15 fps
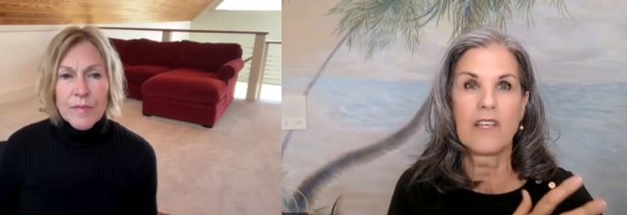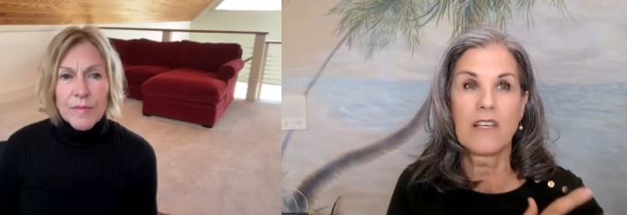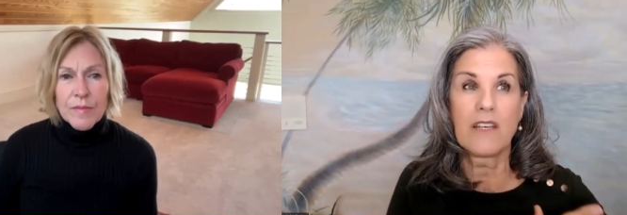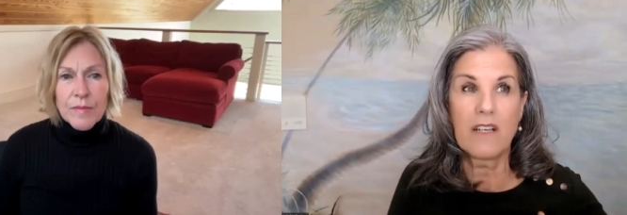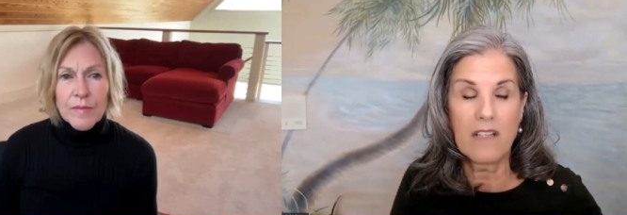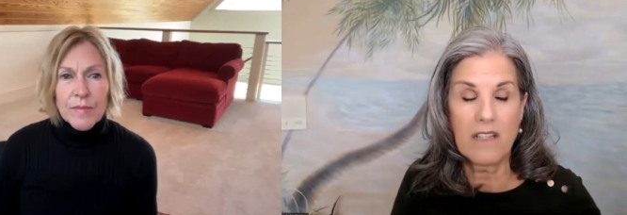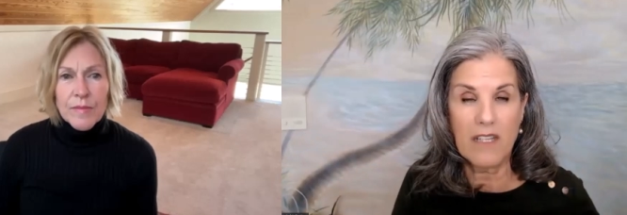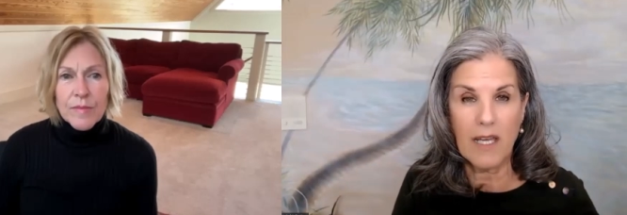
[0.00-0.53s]
Speaker 1: like
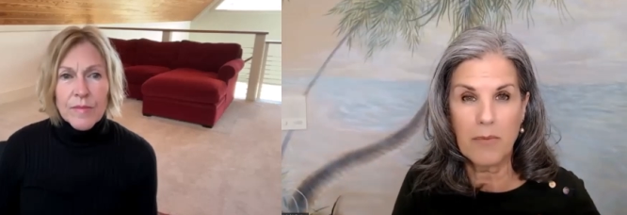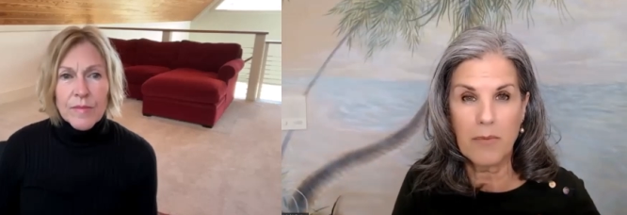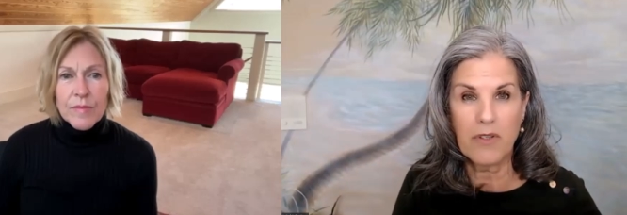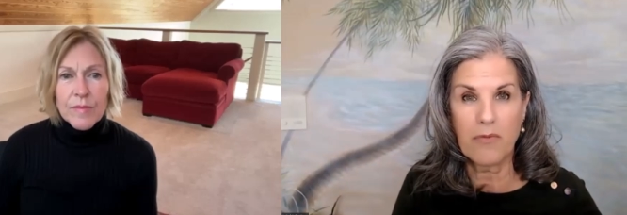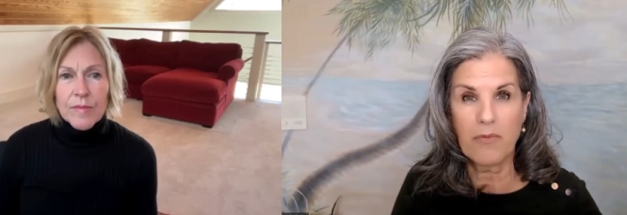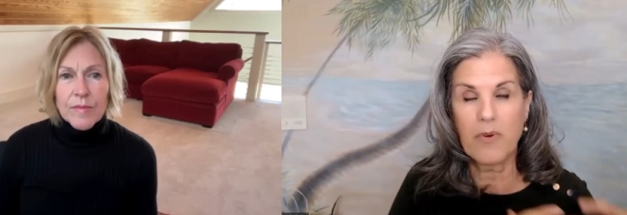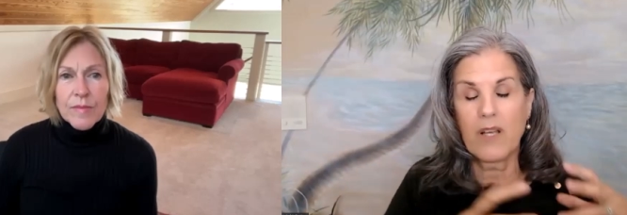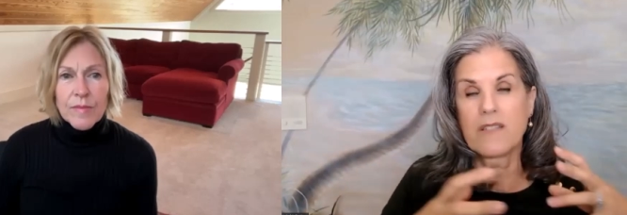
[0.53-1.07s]
a
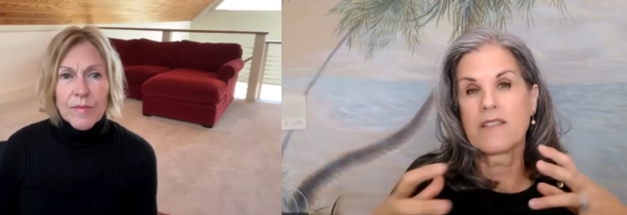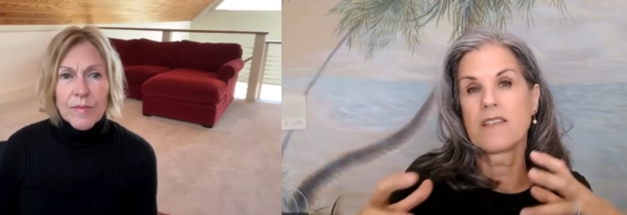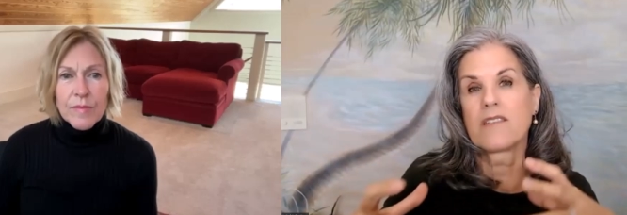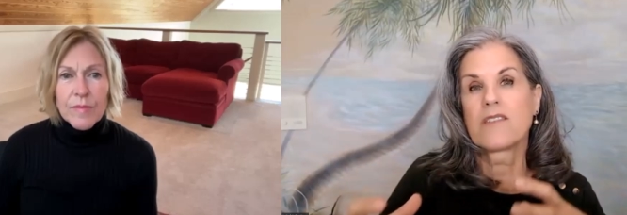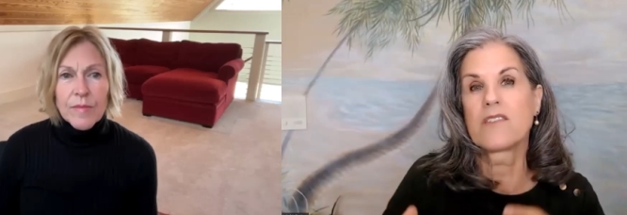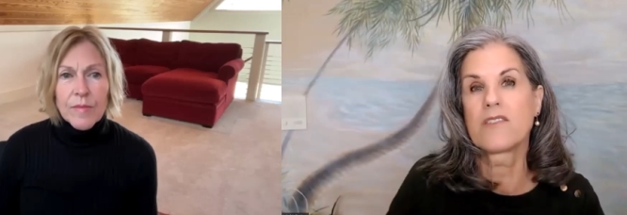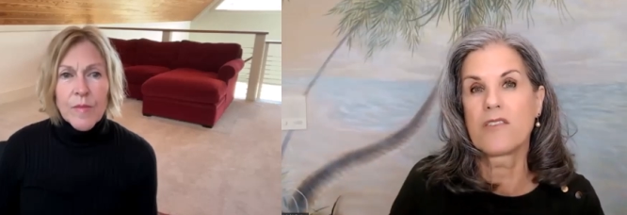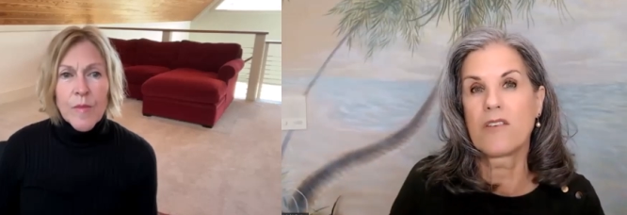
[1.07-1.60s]
collaborative
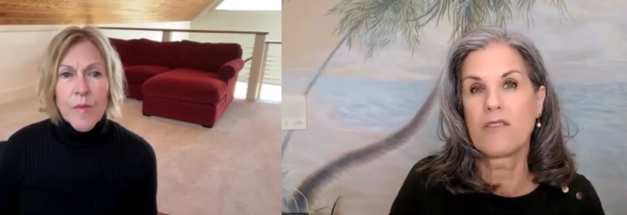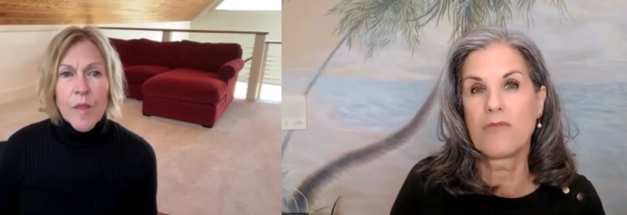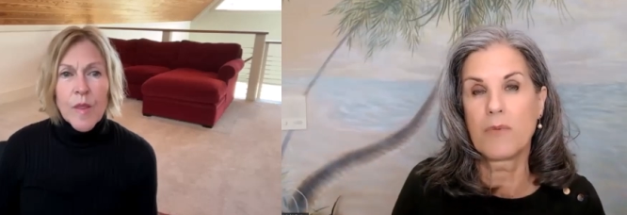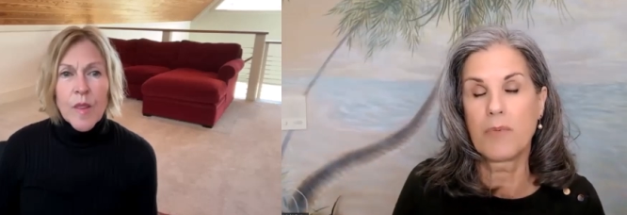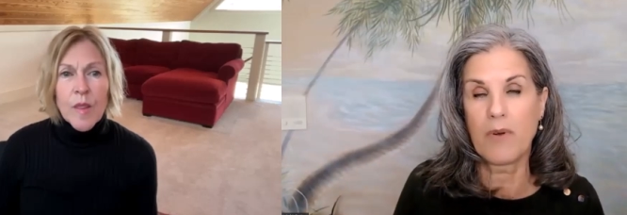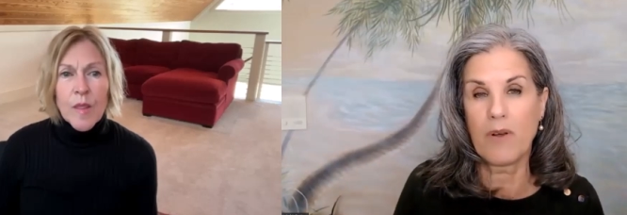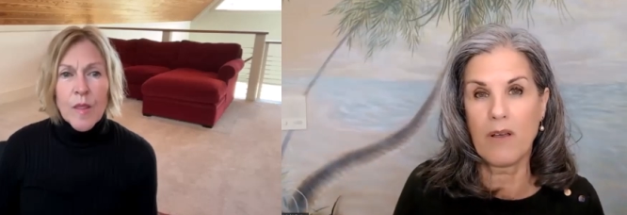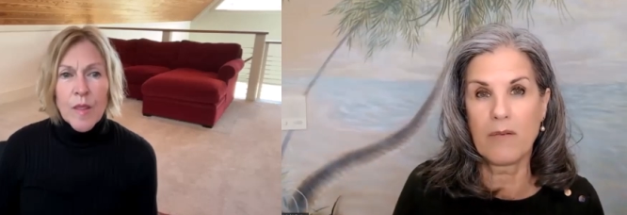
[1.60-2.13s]
process to solve
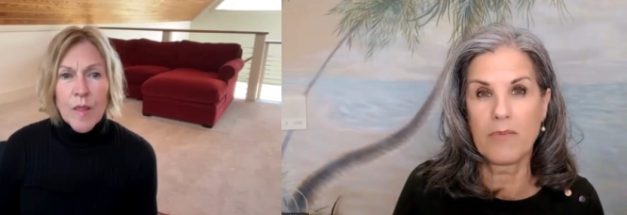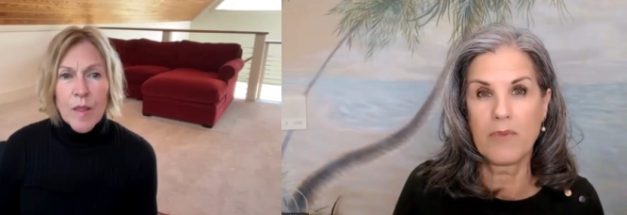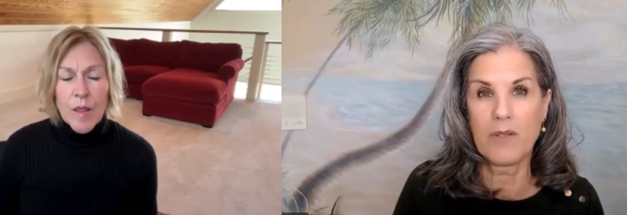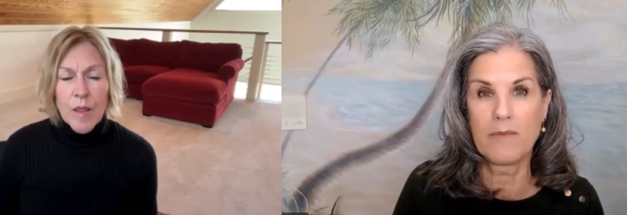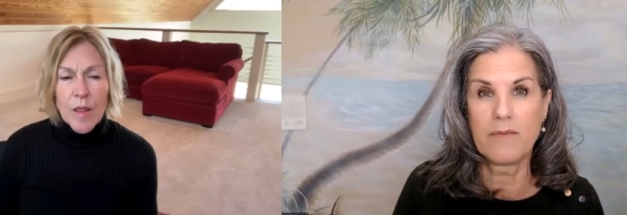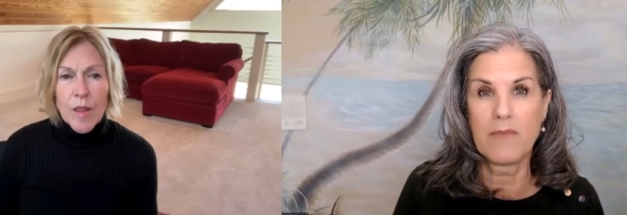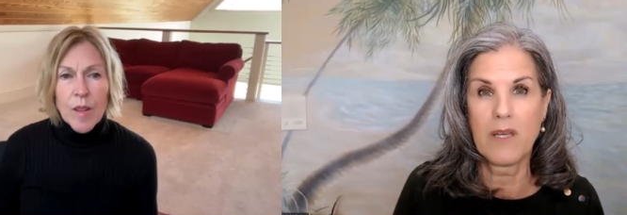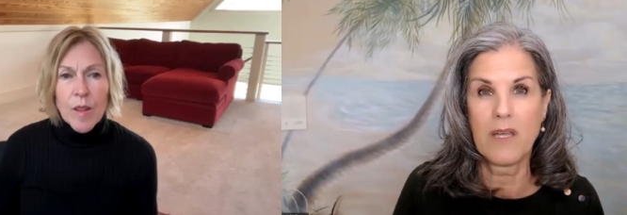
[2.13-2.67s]
a
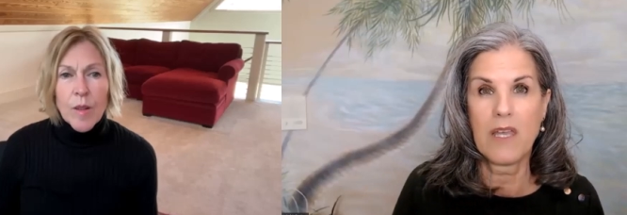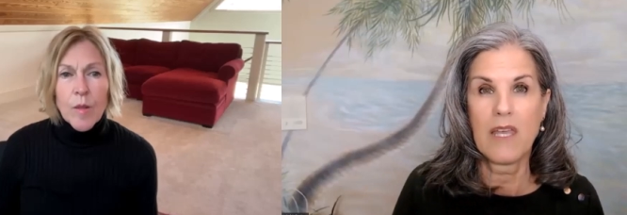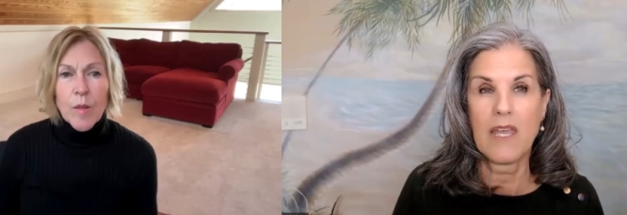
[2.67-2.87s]
problem.